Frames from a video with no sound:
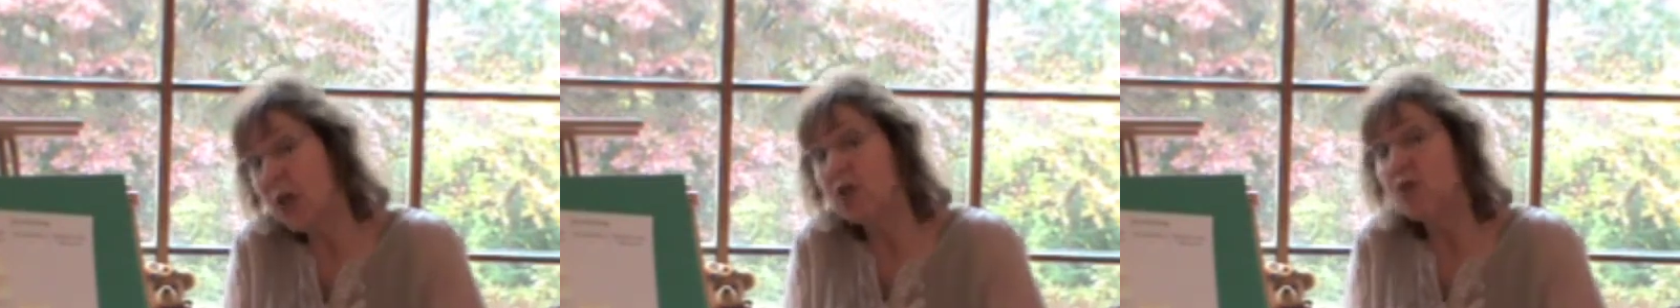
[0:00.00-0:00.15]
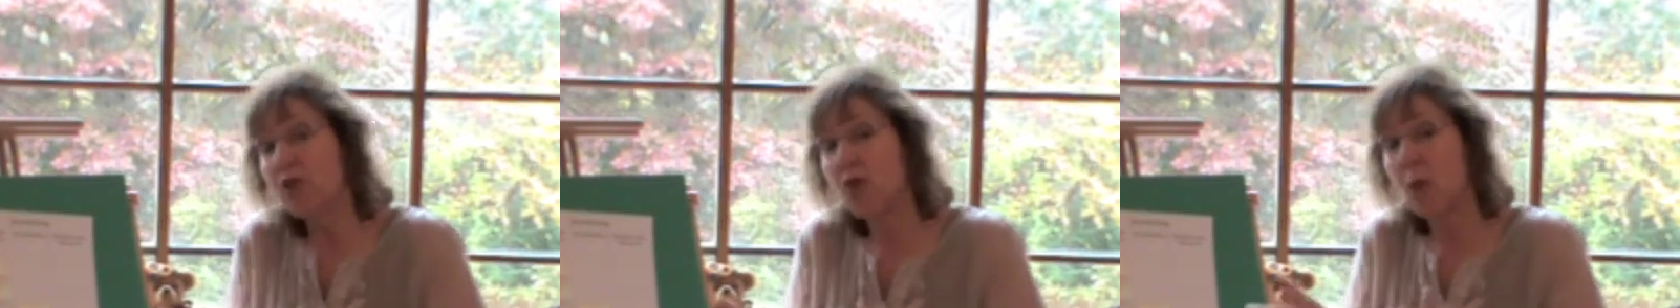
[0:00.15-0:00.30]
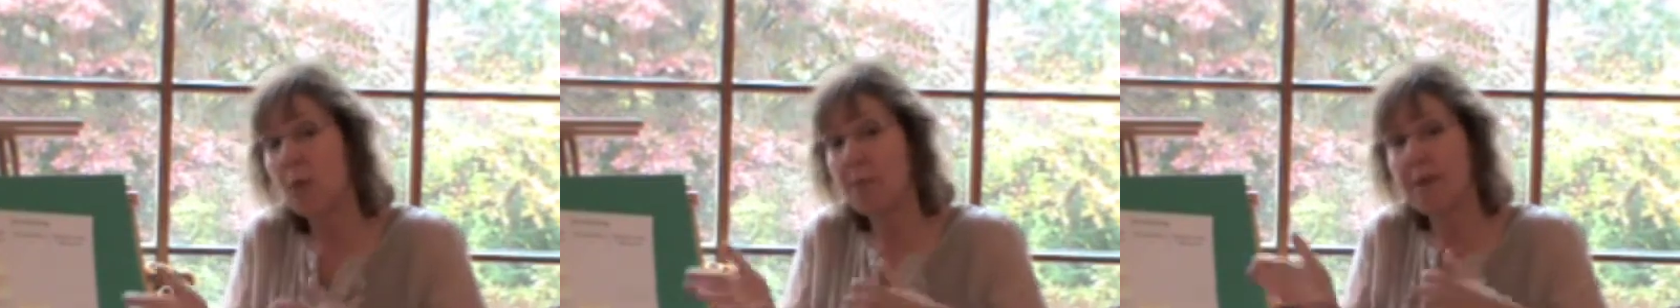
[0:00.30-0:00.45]

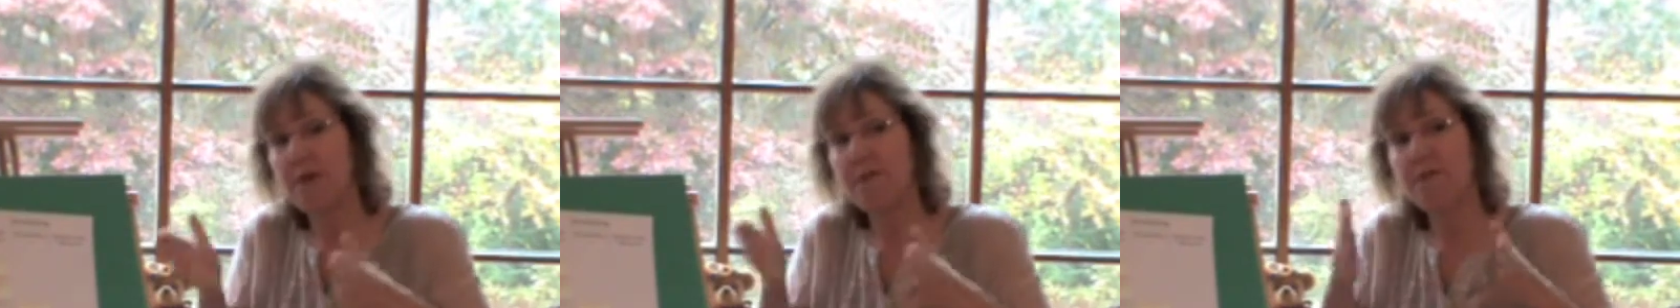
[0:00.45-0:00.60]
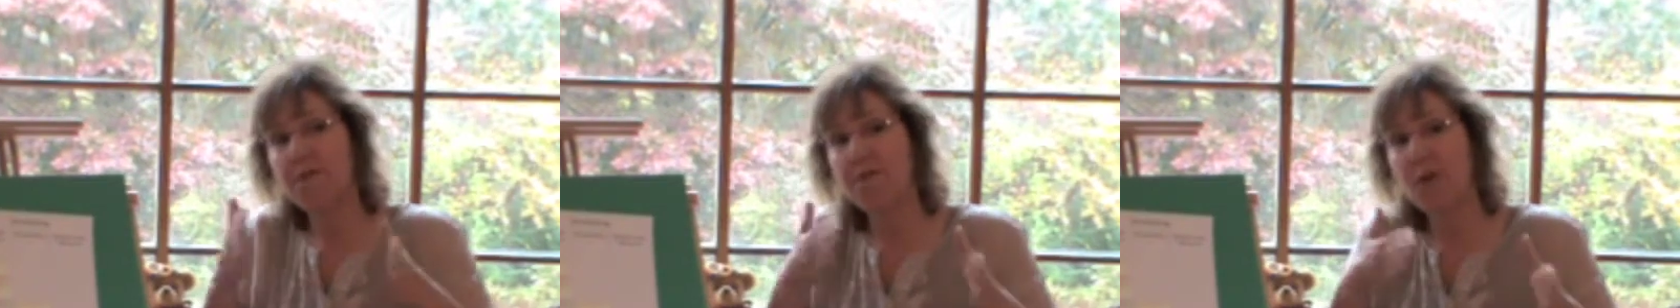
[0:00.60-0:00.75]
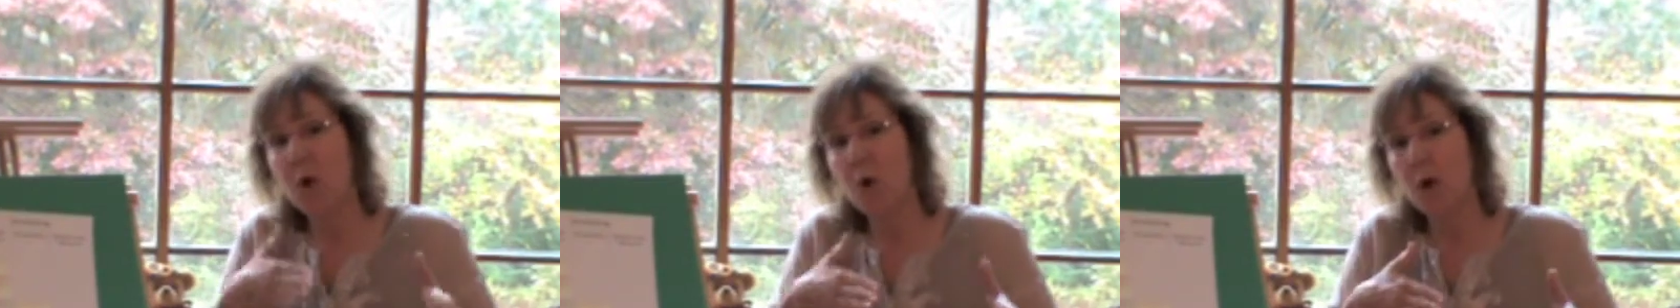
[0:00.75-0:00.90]
So
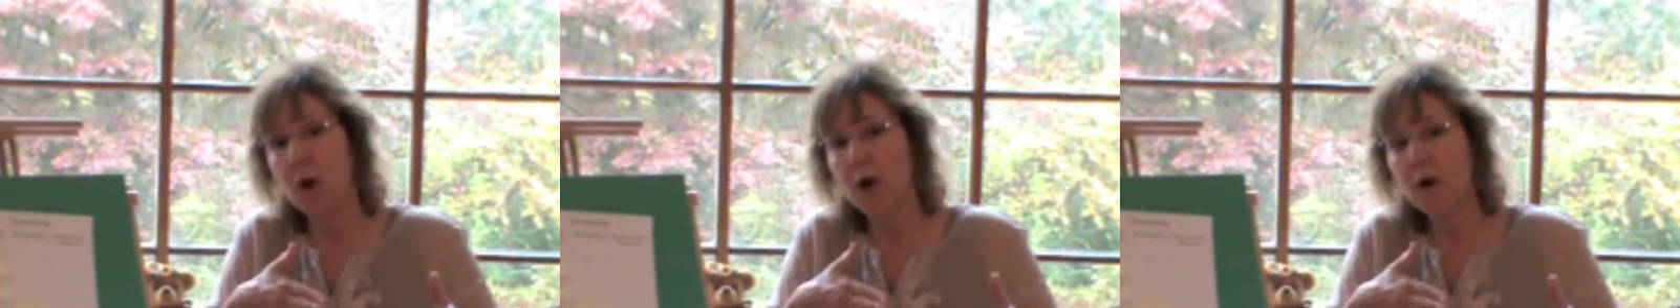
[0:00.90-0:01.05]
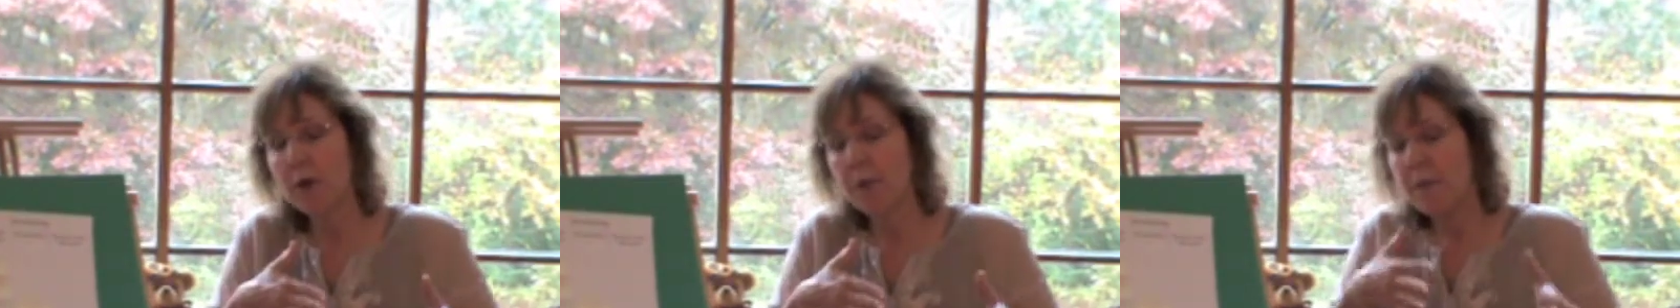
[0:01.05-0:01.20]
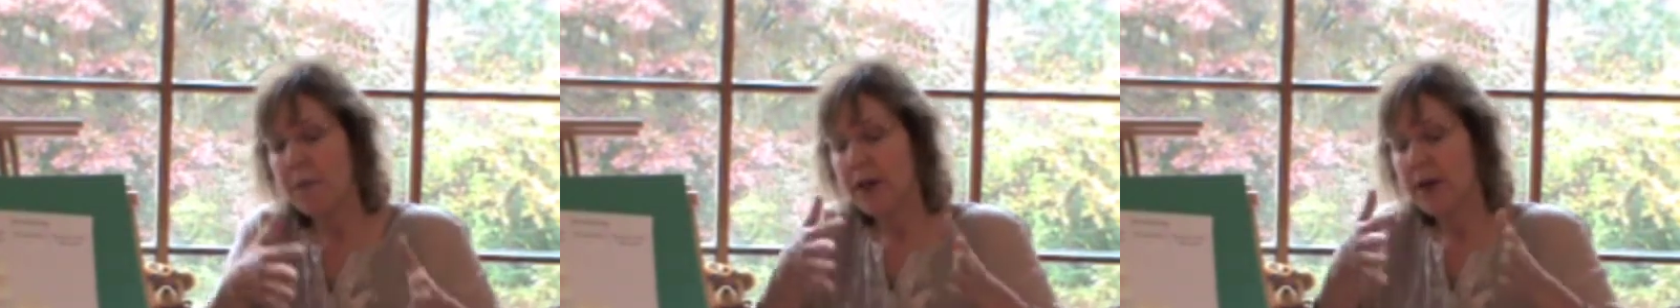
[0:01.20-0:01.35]

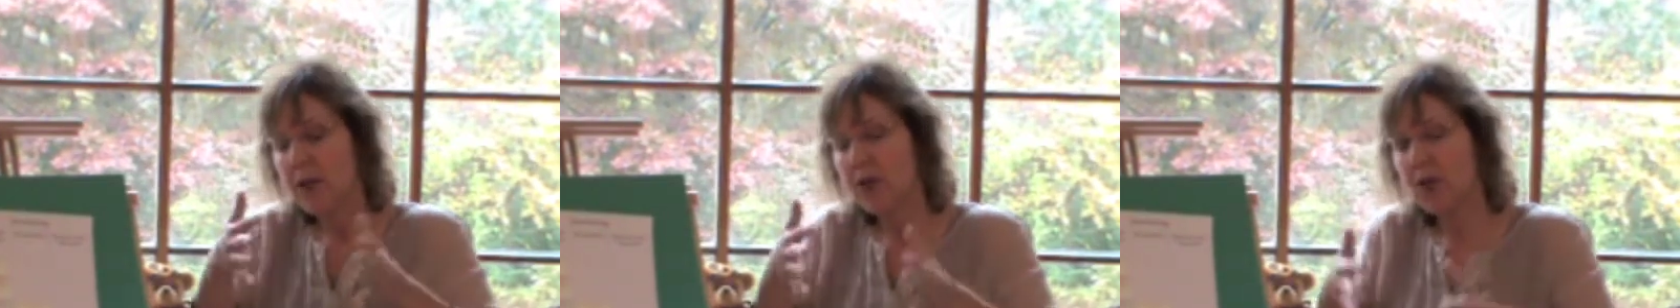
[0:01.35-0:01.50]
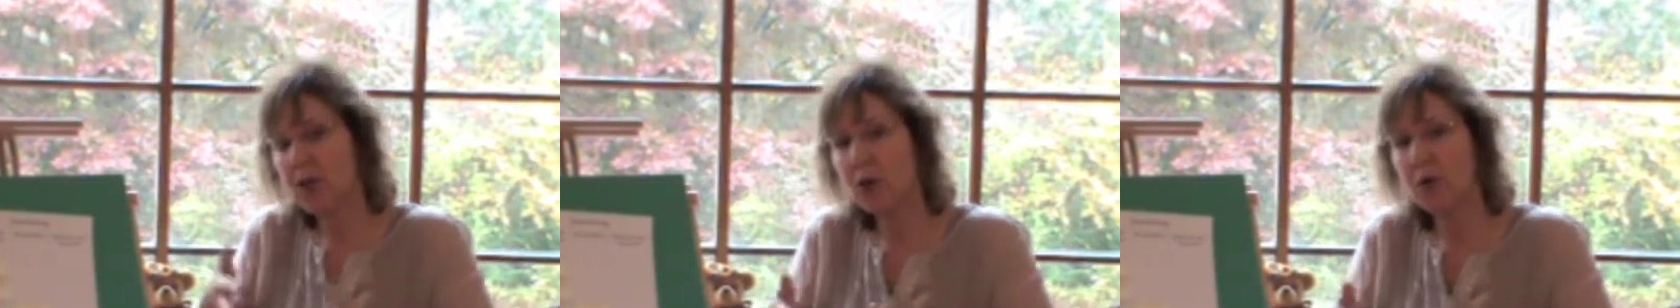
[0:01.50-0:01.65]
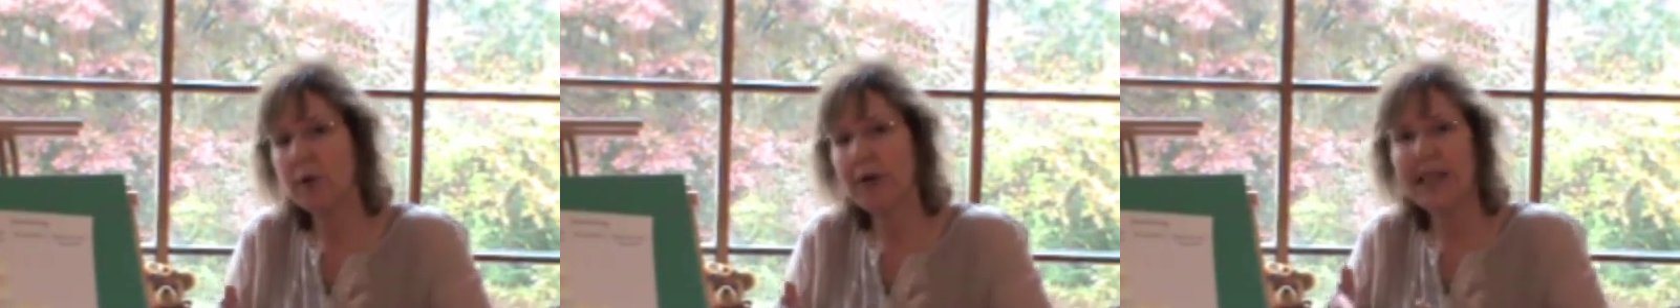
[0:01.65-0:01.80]
before,
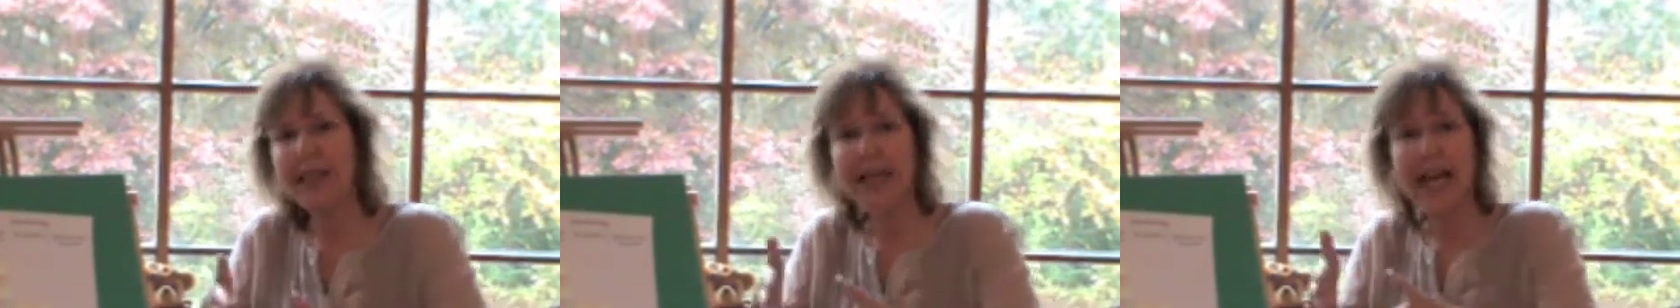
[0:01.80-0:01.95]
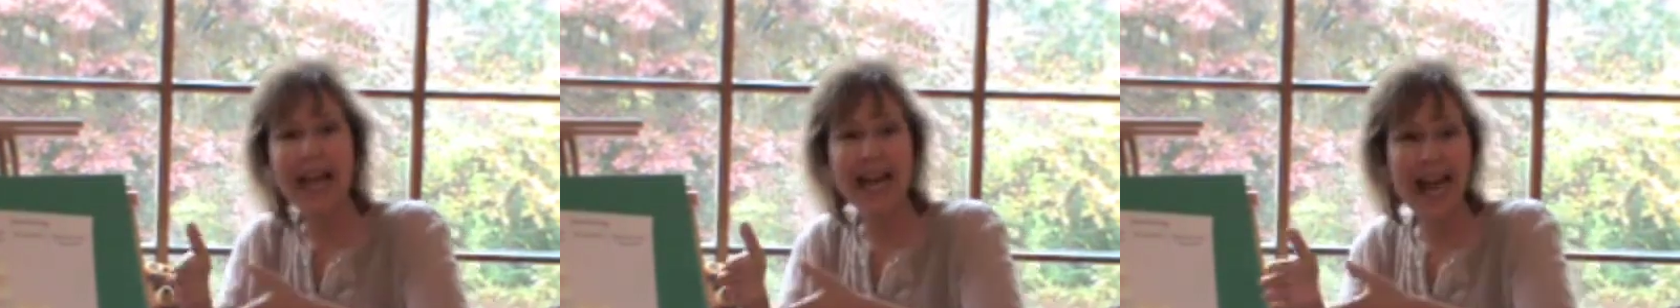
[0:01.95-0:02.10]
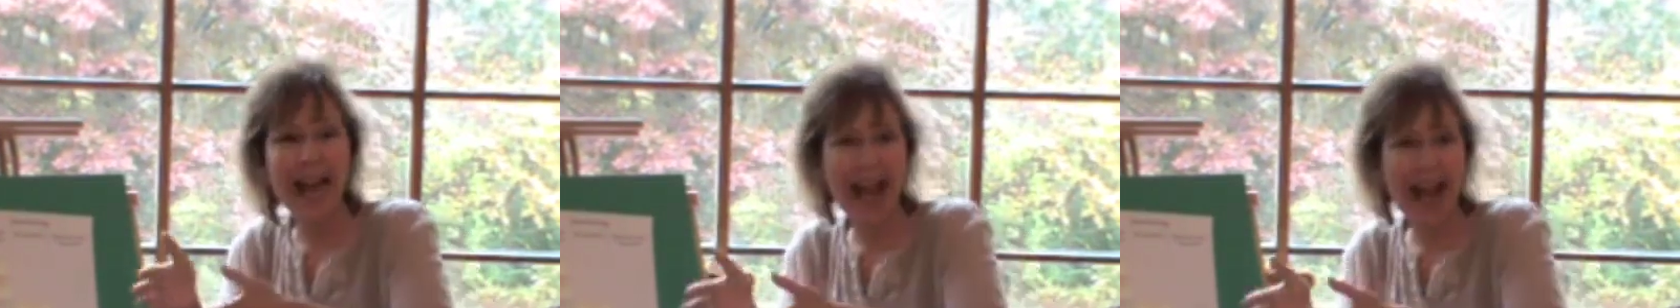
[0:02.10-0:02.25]
during,
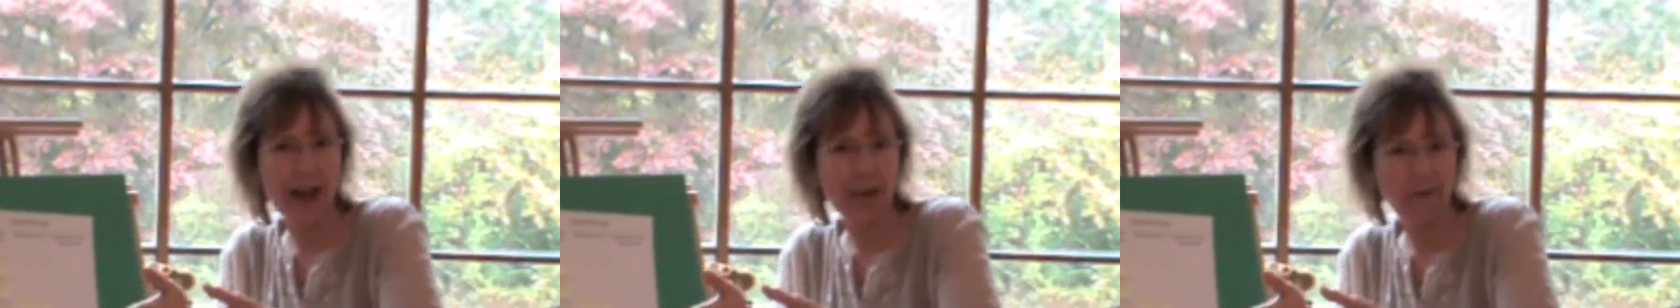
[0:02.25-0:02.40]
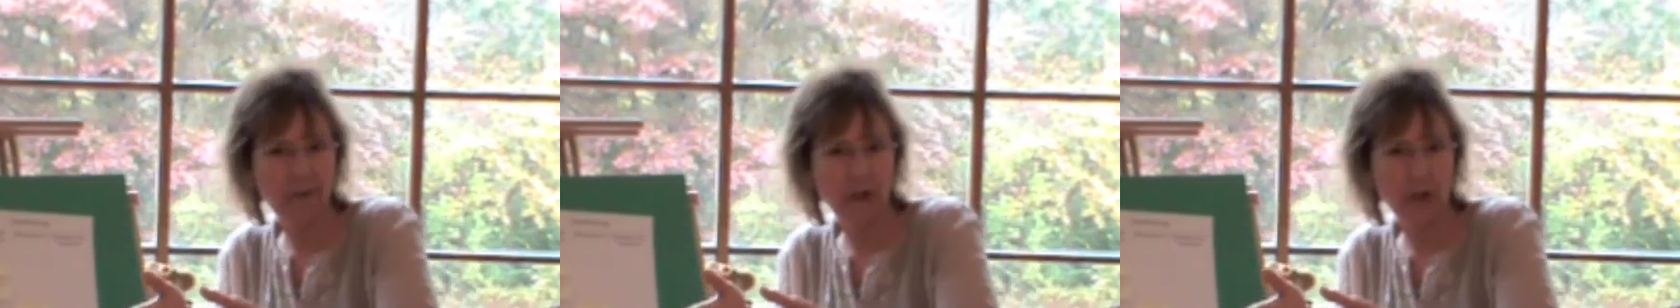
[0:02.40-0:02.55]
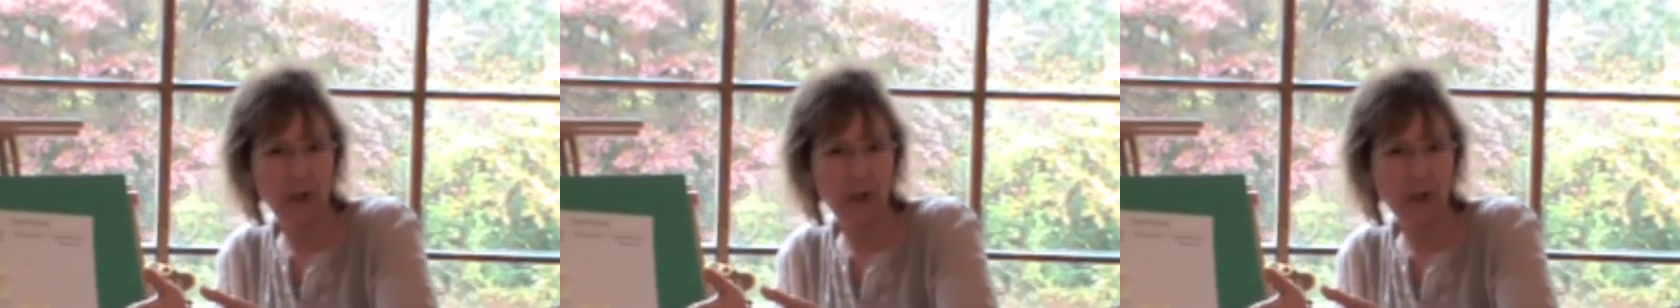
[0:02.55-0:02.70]
and
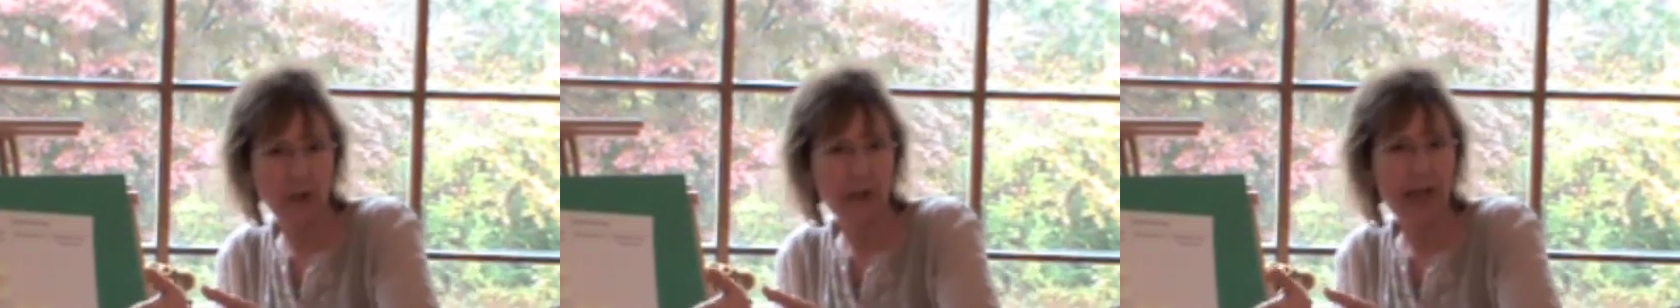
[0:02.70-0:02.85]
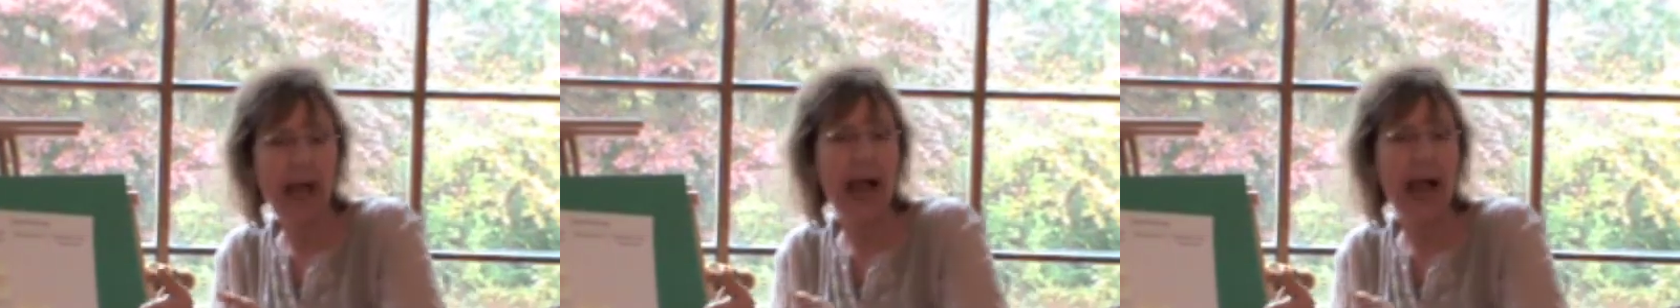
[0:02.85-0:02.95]
after,